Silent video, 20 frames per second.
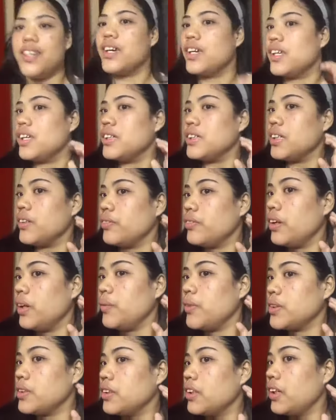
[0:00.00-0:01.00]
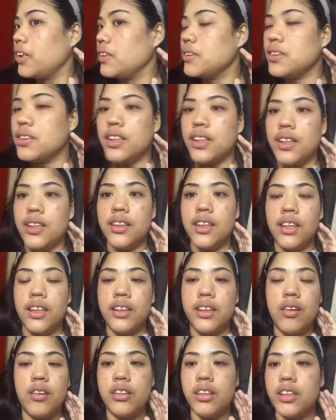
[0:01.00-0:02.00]
Ayan na siya, fam. As you can see,
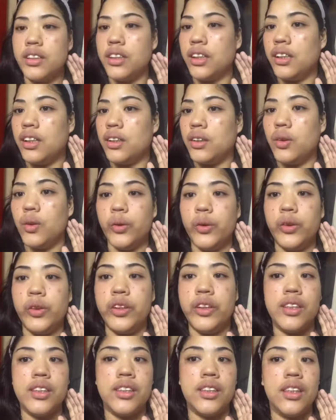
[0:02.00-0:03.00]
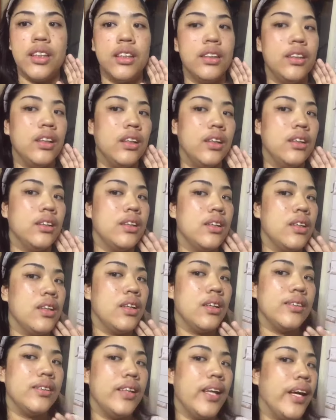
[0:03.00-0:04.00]
nalagyan ko na siya ng toner, tsaka ng
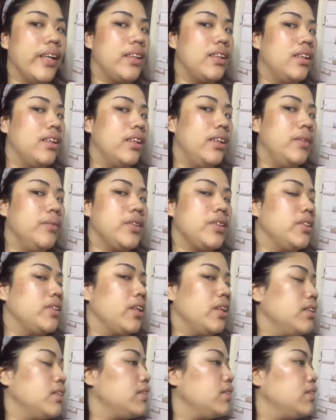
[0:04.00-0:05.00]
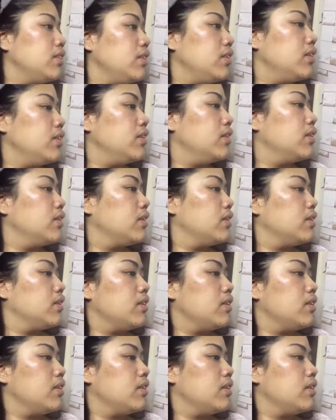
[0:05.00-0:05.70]
night cream, as you can see.